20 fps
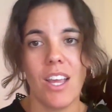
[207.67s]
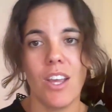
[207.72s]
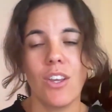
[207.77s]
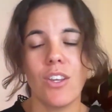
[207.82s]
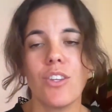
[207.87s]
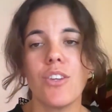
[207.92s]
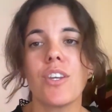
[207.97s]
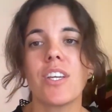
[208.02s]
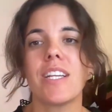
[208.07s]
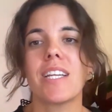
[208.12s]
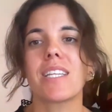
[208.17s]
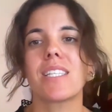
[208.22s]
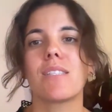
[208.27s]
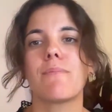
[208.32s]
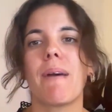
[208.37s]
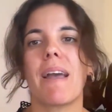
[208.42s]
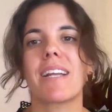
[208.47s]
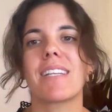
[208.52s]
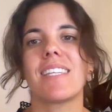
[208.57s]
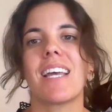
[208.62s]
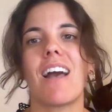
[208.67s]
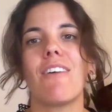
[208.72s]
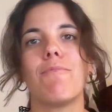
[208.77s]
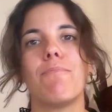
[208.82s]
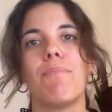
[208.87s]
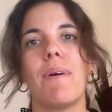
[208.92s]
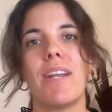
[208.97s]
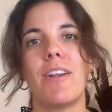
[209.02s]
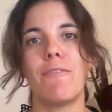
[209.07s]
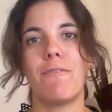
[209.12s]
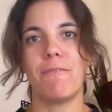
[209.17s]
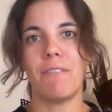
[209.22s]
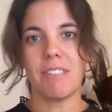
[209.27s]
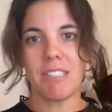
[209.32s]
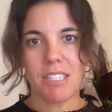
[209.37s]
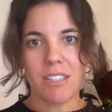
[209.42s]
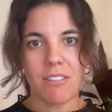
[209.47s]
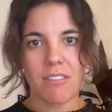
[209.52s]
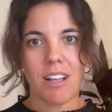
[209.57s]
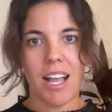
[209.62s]
You can expect to have better
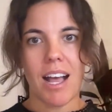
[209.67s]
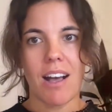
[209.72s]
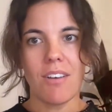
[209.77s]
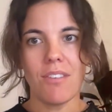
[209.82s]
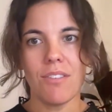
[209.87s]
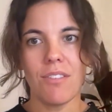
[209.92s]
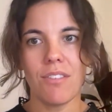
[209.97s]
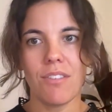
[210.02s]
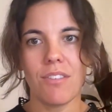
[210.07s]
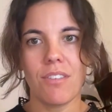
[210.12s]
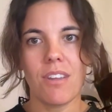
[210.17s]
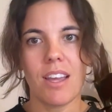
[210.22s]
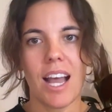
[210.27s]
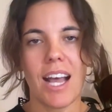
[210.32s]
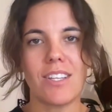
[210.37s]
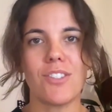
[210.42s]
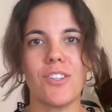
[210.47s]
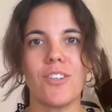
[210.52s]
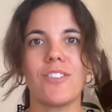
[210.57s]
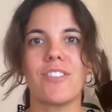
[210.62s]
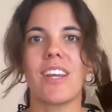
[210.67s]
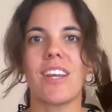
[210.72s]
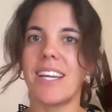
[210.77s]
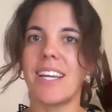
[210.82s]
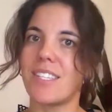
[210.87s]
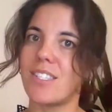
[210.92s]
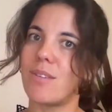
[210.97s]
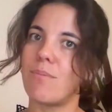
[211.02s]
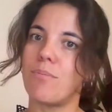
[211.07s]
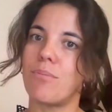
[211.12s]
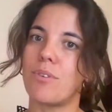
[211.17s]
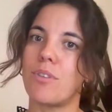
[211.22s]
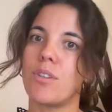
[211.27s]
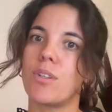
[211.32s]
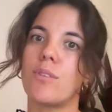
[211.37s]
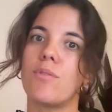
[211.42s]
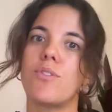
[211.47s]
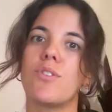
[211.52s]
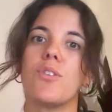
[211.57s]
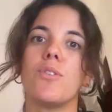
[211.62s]
physical health. As your diet
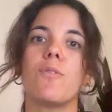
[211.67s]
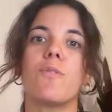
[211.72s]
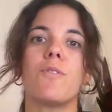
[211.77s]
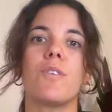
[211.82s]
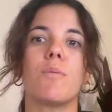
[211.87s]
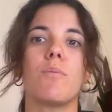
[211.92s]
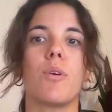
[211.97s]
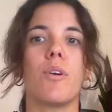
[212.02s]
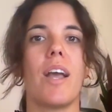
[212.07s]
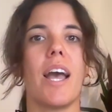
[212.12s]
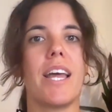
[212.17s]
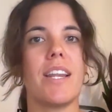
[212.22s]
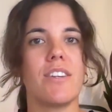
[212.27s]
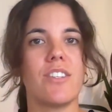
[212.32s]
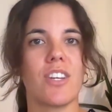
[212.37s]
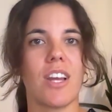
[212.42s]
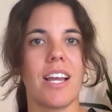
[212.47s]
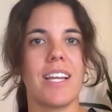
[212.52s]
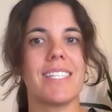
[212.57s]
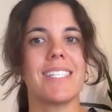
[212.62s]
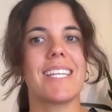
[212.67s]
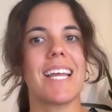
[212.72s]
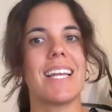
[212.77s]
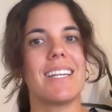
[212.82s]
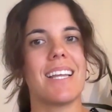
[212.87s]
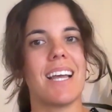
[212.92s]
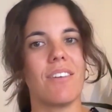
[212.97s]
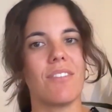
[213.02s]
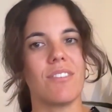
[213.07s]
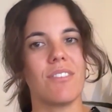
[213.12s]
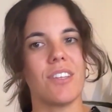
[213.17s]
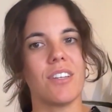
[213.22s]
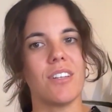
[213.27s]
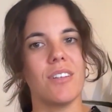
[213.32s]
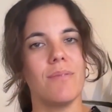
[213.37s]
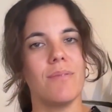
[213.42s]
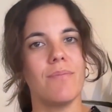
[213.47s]
improves, you'll feel more energized and healthier.